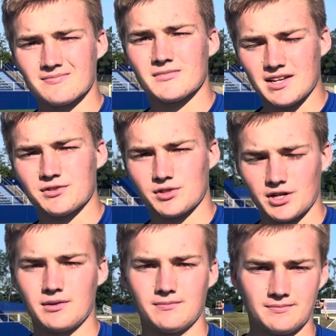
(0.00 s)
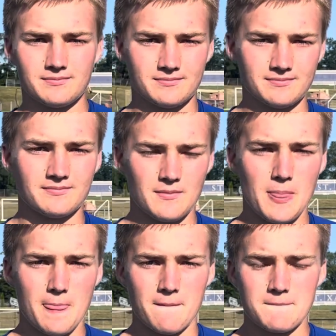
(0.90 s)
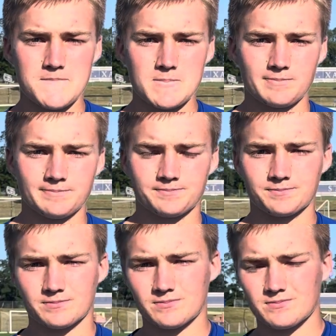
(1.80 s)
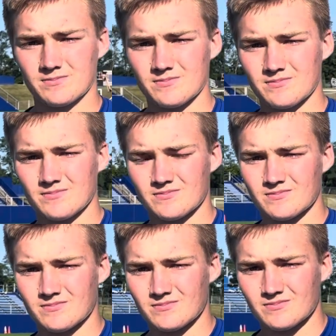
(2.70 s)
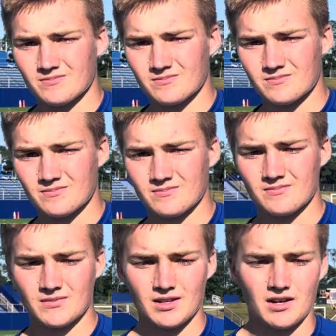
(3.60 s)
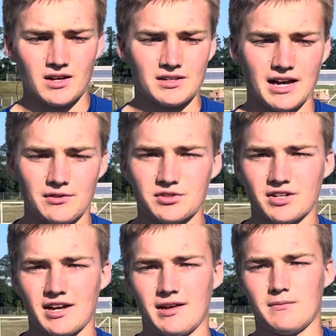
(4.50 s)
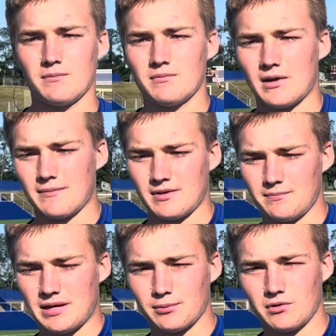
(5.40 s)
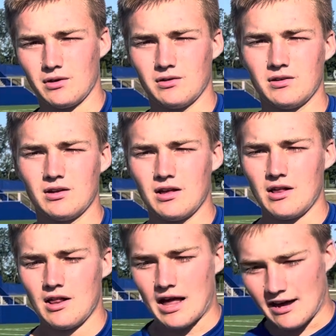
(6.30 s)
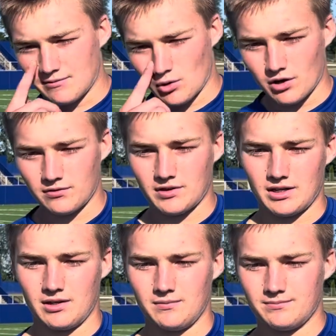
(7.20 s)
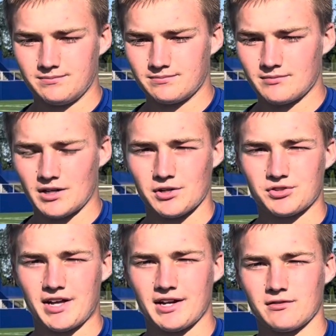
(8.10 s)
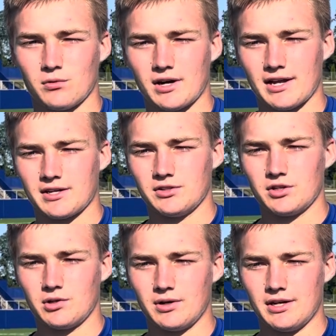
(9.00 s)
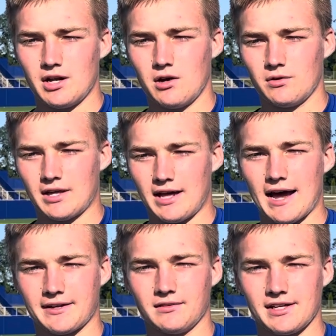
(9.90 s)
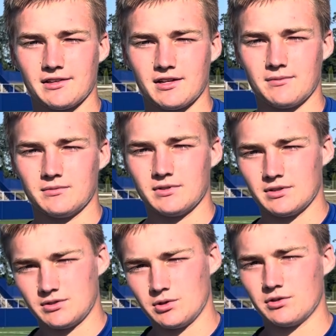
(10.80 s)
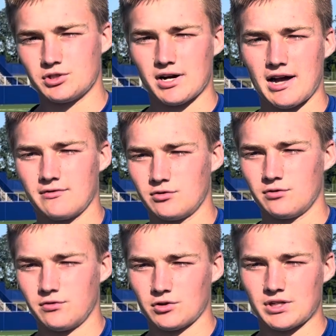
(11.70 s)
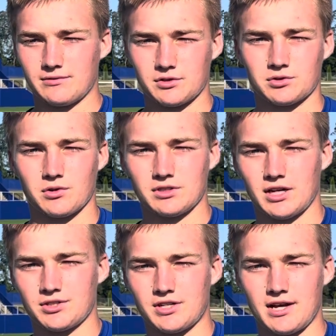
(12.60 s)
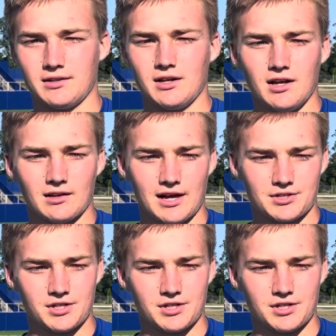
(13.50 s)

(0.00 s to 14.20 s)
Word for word: now as a junior, but talk about that and how that's changing for you. Yeah, I would say, I mean, people have more of a understanding of what I can do and know that I can lead them to a drive, to a full drive, to score a touchdown. Last